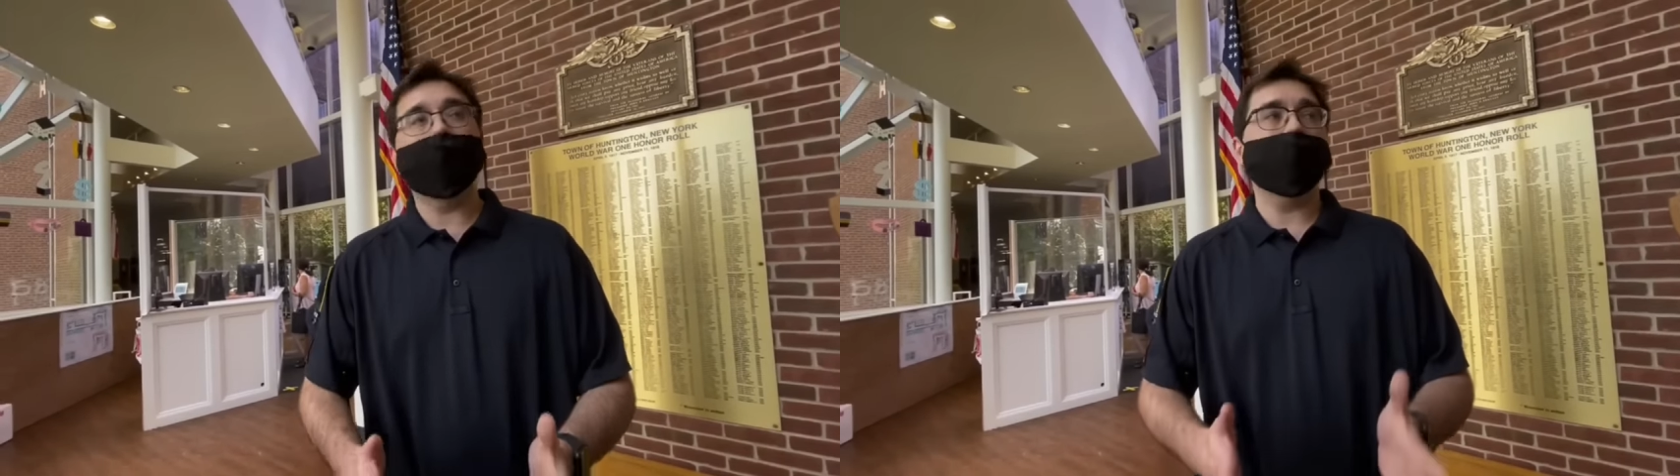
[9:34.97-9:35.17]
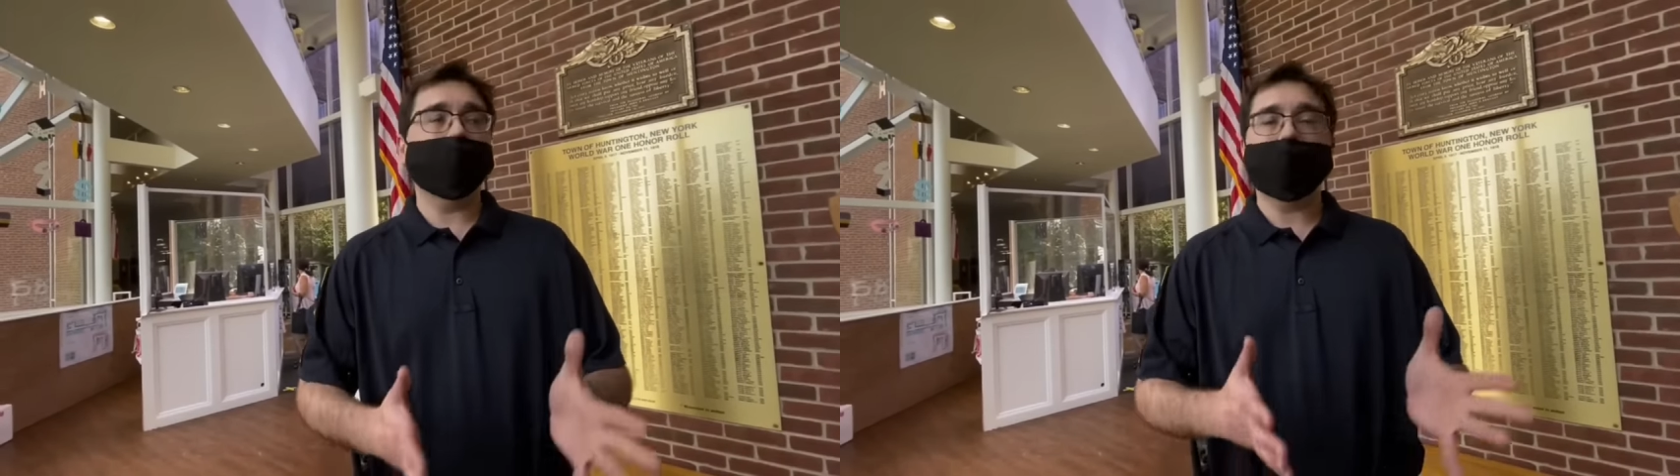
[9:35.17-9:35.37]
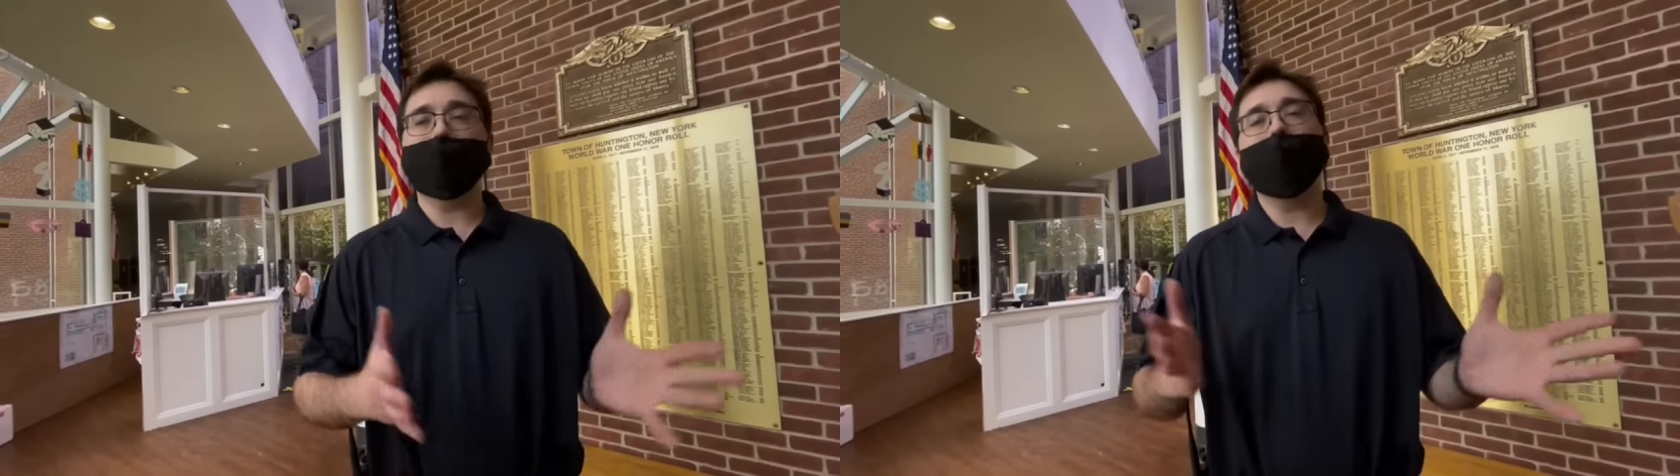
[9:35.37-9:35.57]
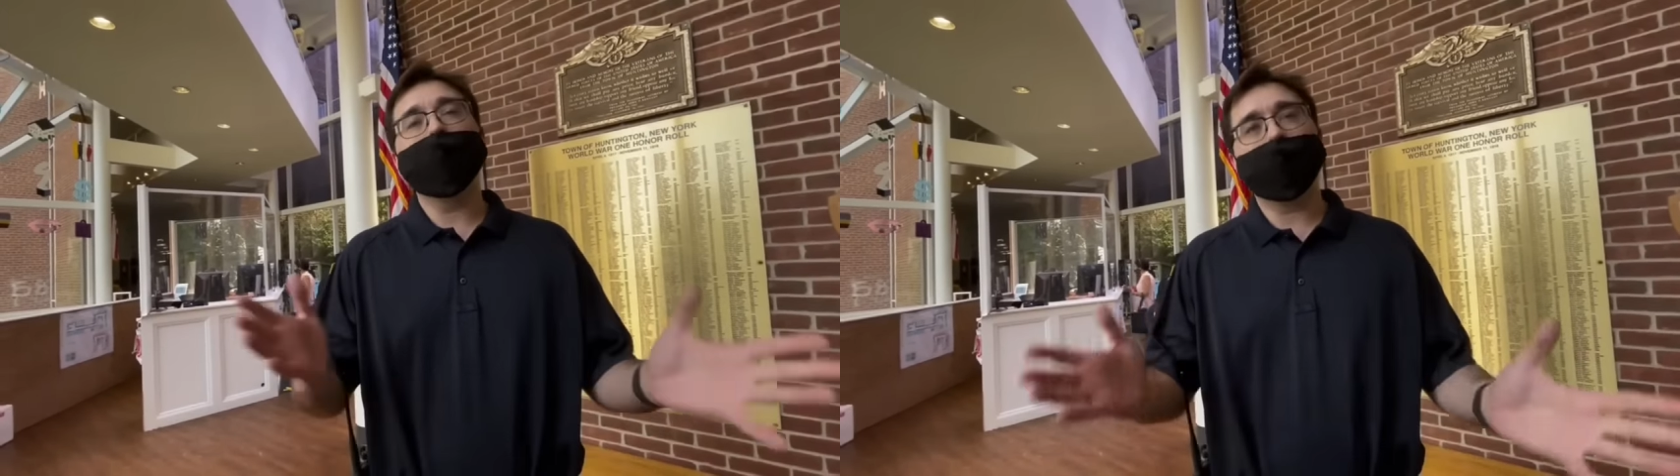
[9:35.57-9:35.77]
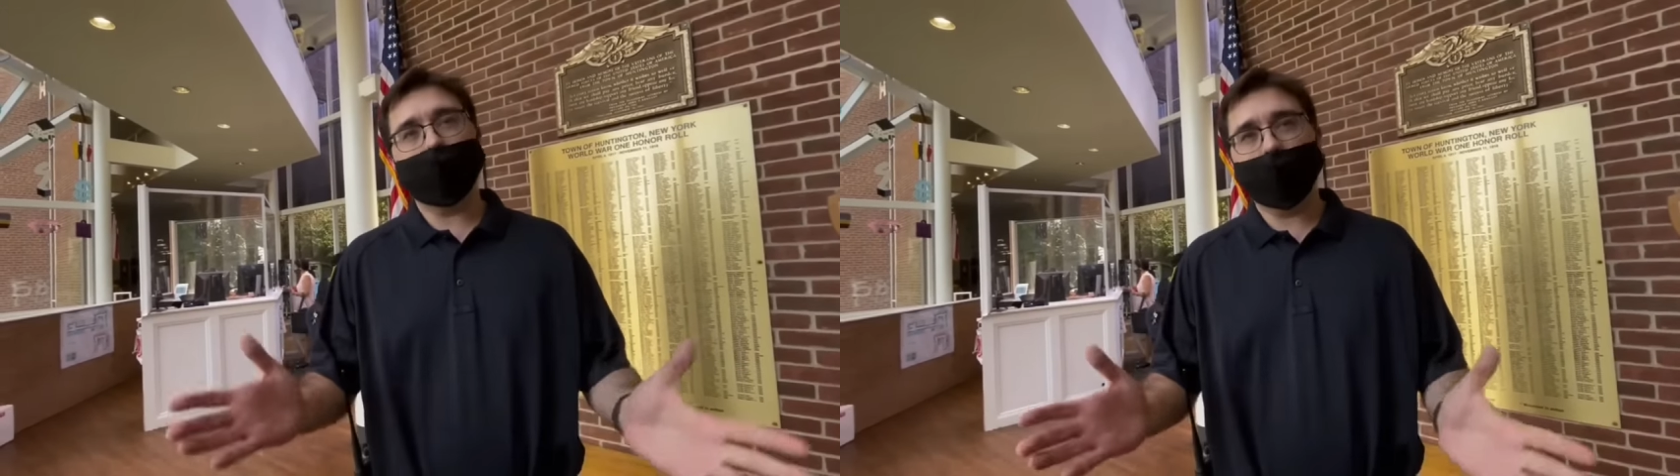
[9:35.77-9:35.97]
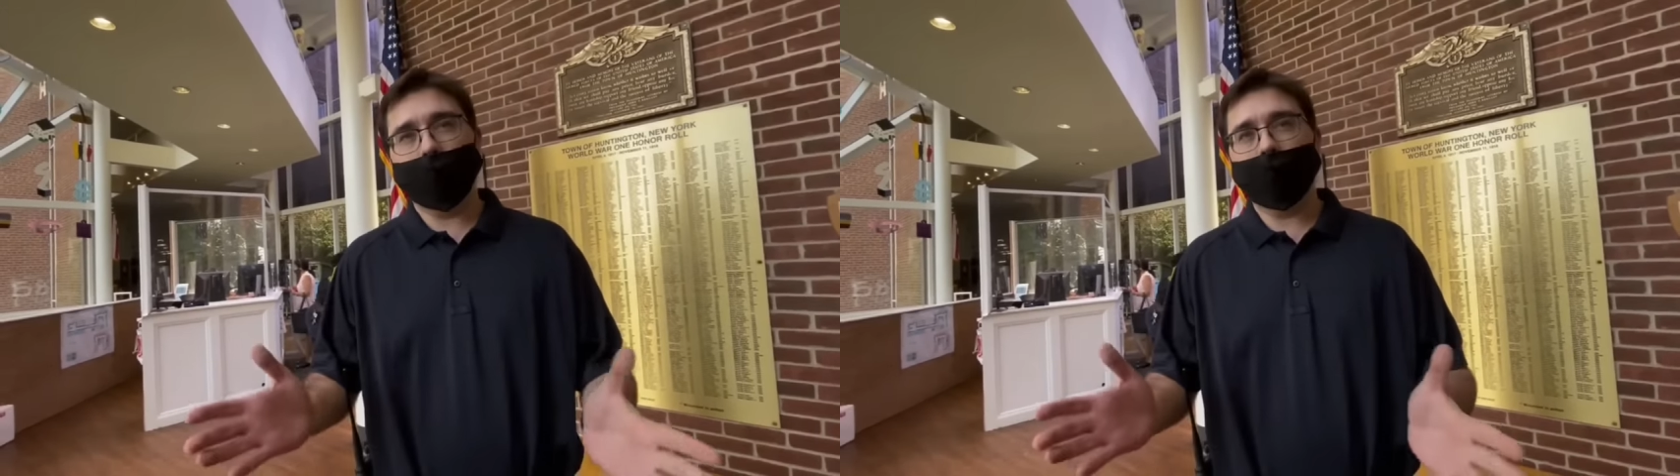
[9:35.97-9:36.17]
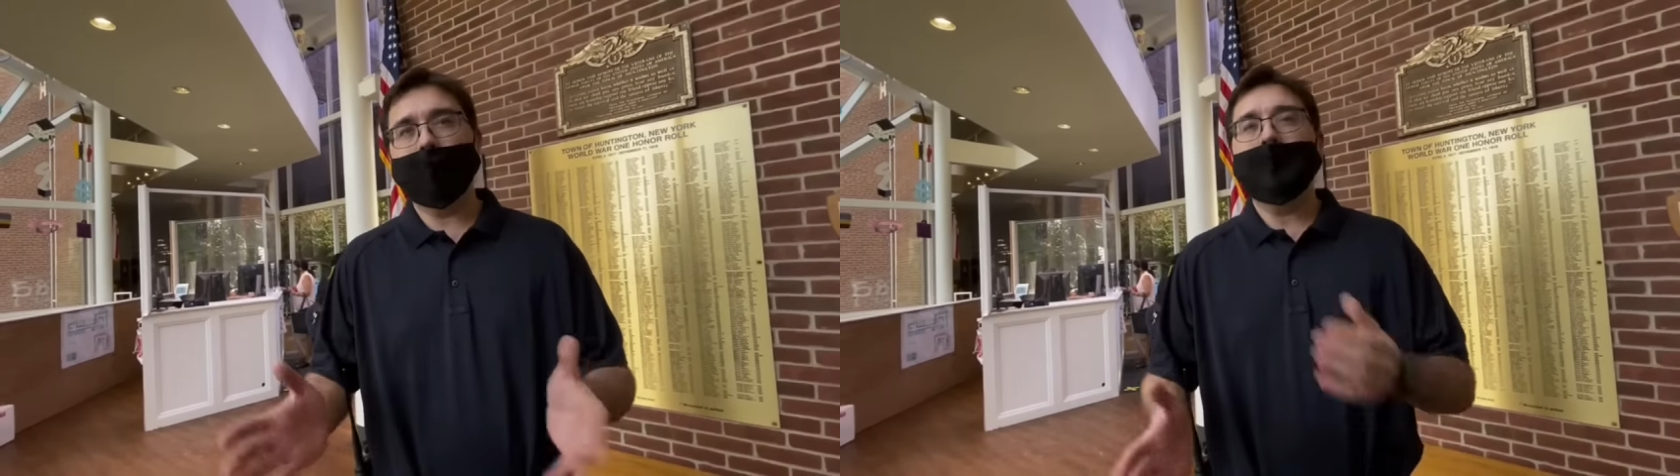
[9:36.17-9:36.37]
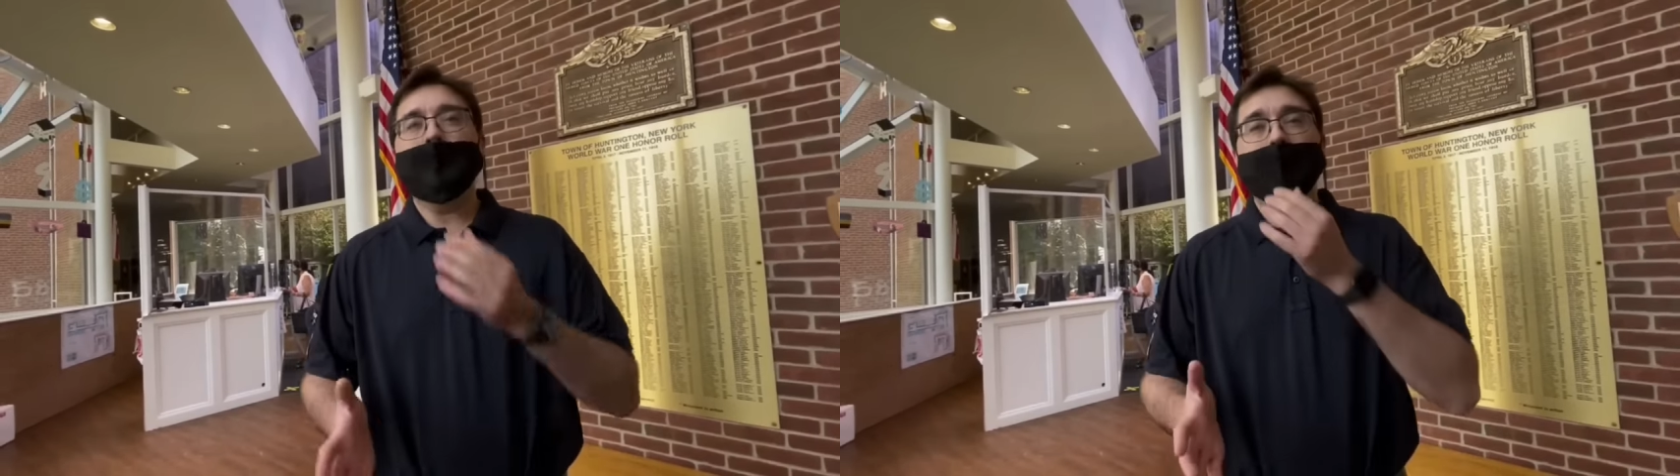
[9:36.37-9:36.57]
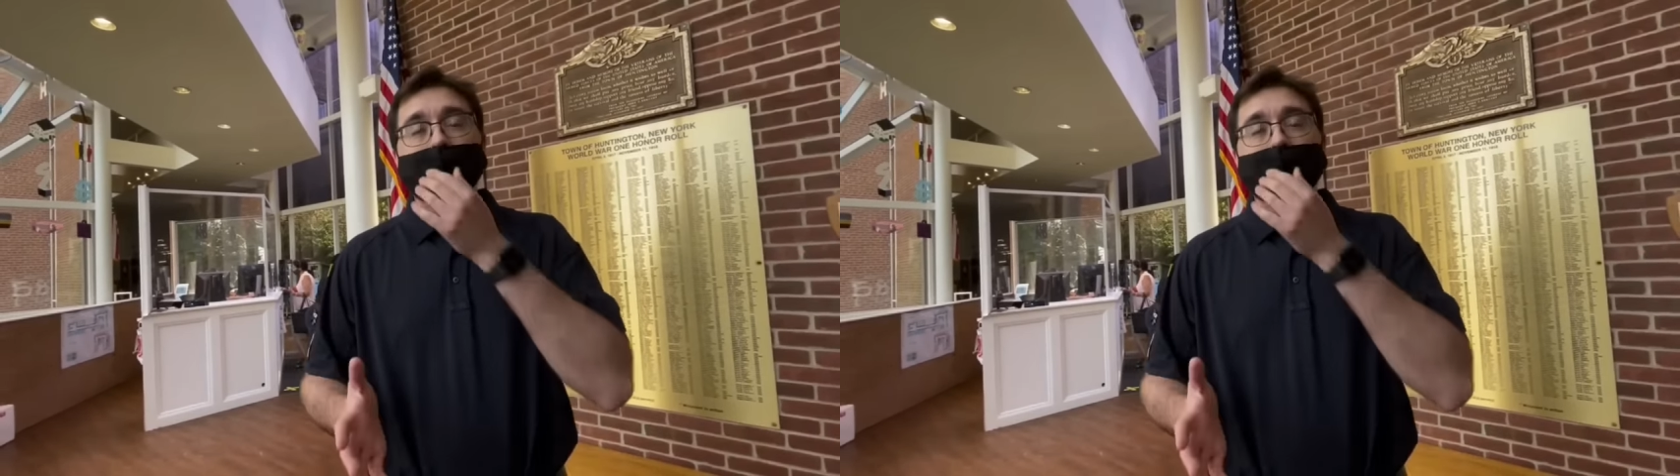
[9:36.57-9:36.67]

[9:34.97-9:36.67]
it on you and we're going to go somewhere,